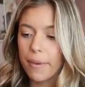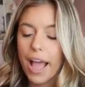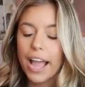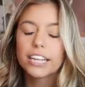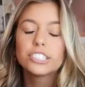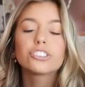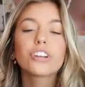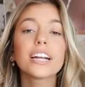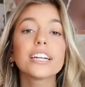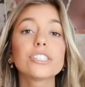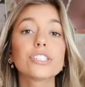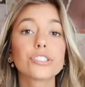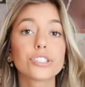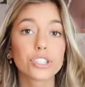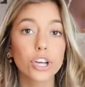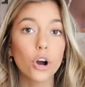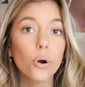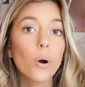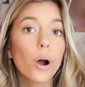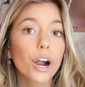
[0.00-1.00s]
I try
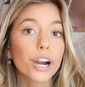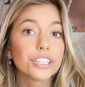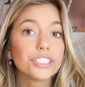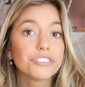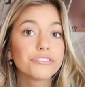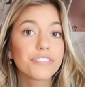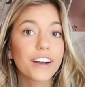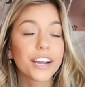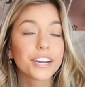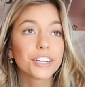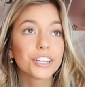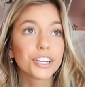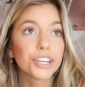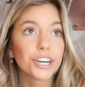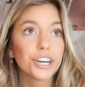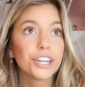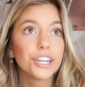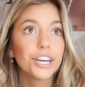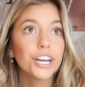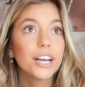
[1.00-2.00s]
so hard to find
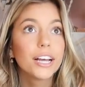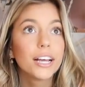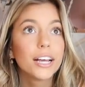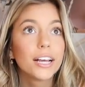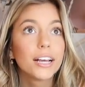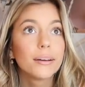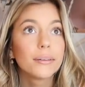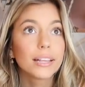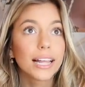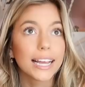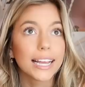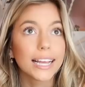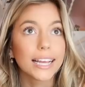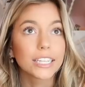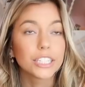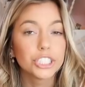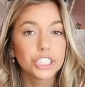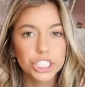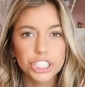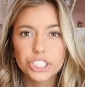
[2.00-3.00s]
good, like,
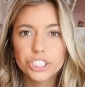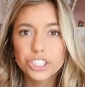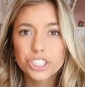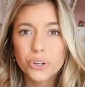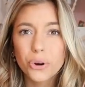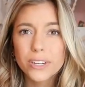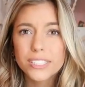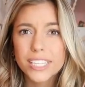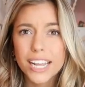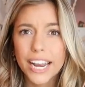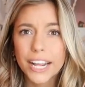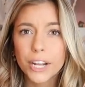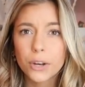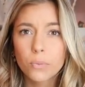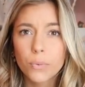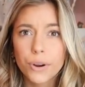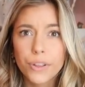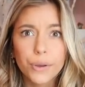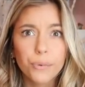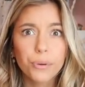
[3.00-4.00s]
jean shorts that I
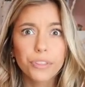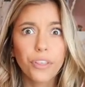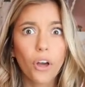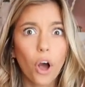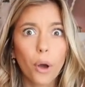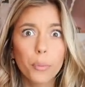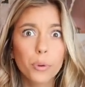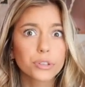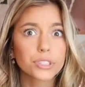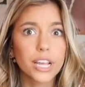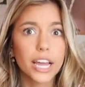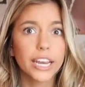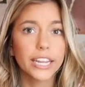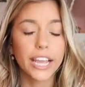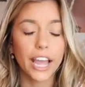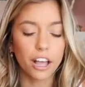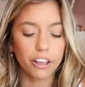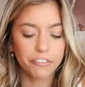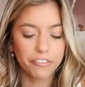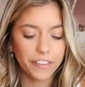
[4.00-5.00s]
can wear, like, with almost
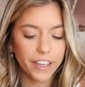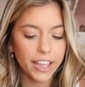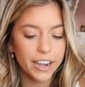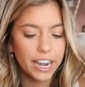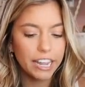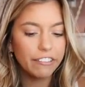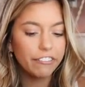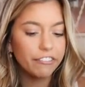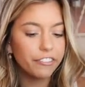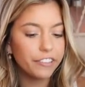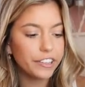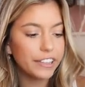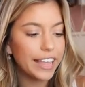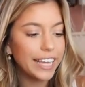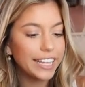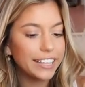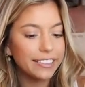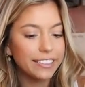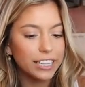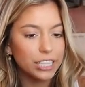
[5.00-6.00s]
any outfit, and I feel
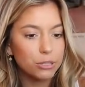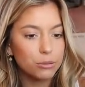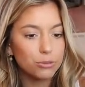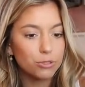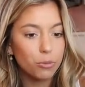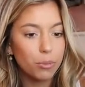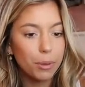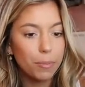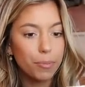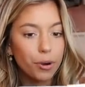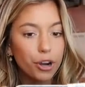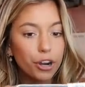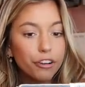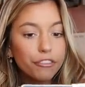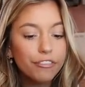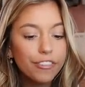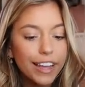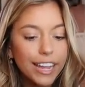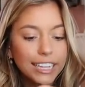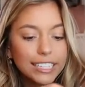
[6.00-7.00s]
like these ones will be
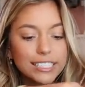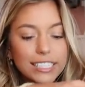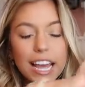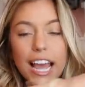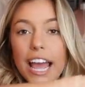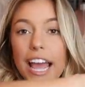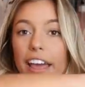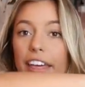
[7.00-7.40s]
perfect.